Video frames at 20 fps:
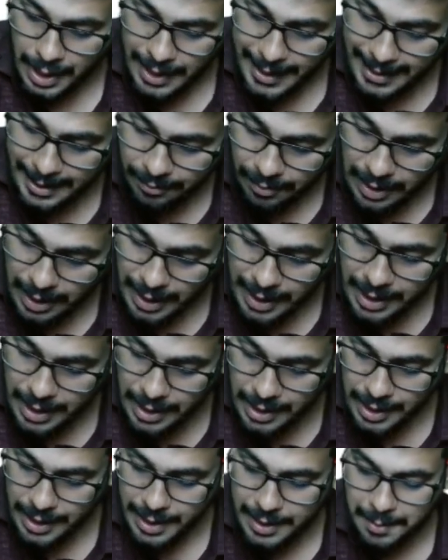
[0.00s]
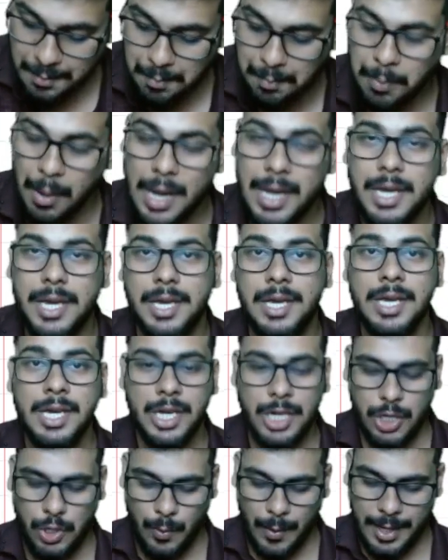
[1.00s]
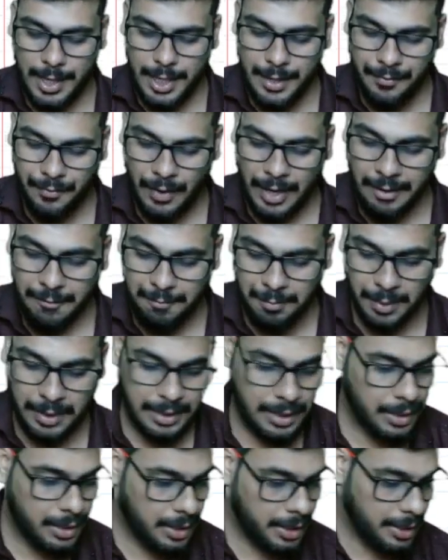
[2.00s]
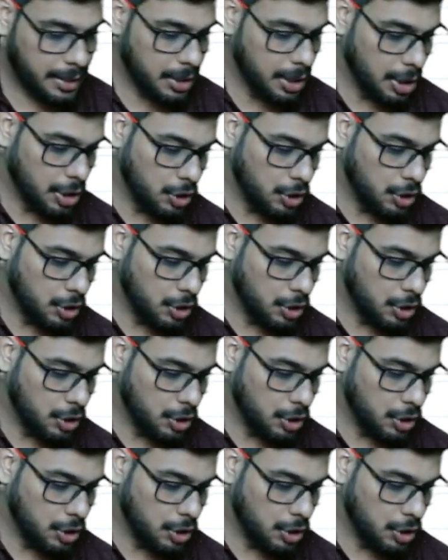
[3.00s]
It will increase by 25%.